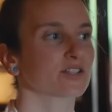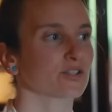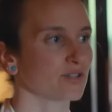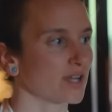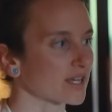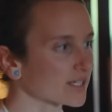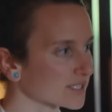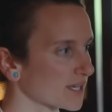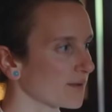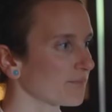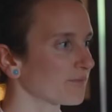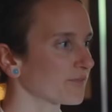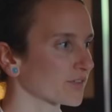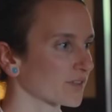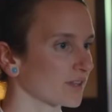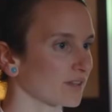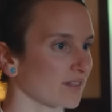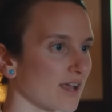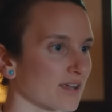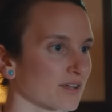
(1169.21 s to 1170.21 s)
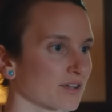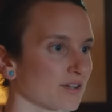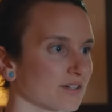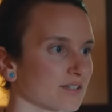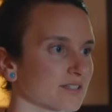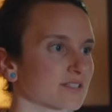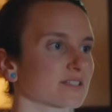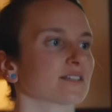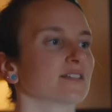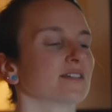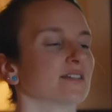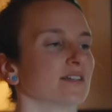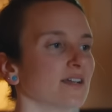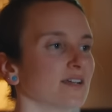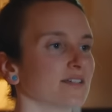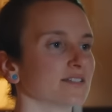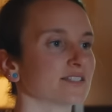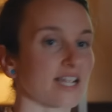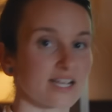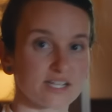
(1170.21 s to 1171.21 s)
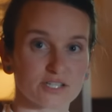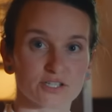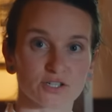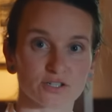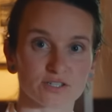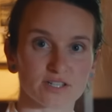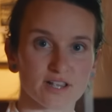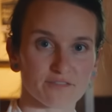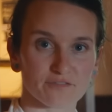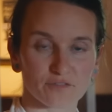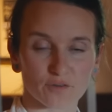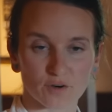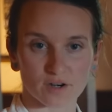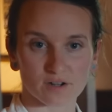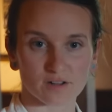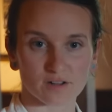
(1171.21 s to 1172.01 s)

So next up for the line cooks, tasters at four